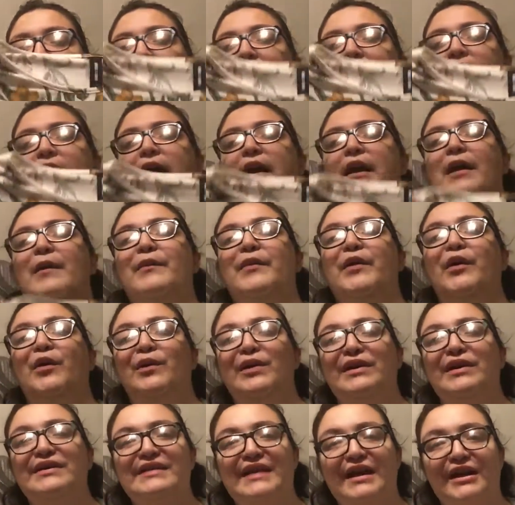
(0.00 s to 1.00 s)
There
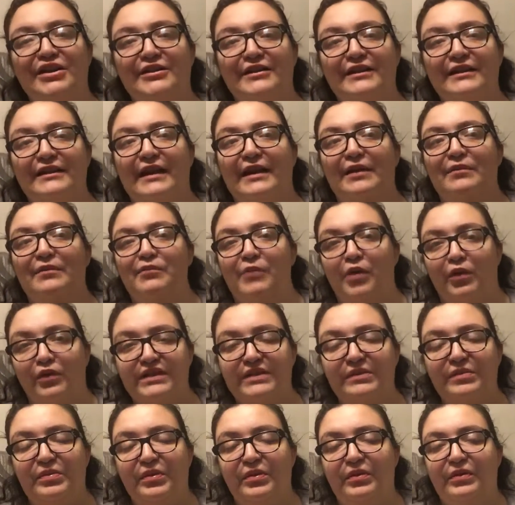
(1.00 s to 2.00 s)
was actually like
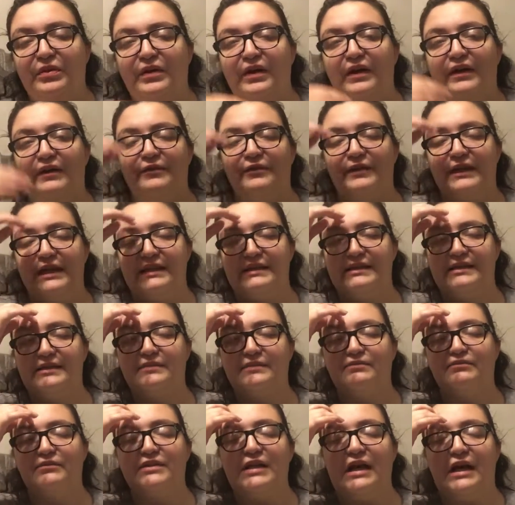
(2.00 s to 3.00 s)
multiple of these
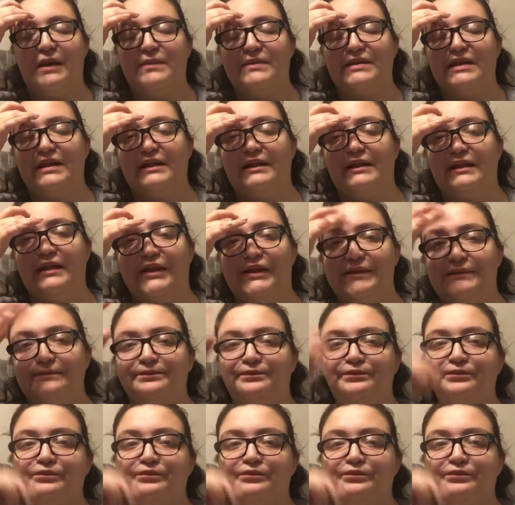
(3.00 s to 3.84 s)
tops in there.